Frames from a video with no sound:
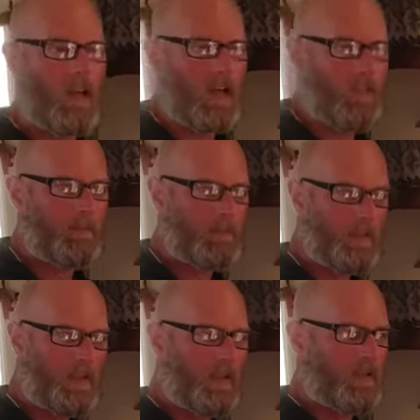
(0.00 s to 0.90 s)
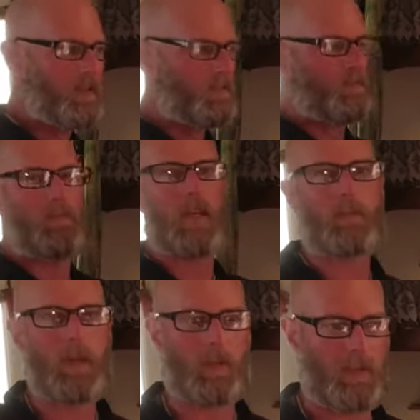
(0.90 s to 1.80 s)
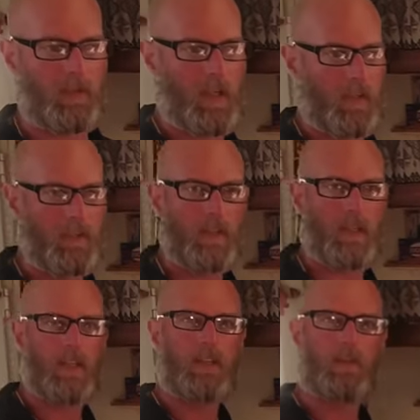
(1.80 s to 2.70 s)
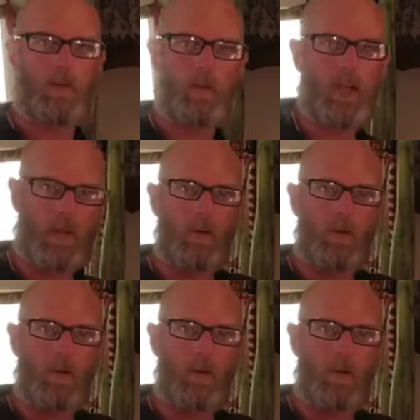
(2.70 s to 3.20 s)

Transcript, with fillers: um, you know, you meet people on the road and then you all go,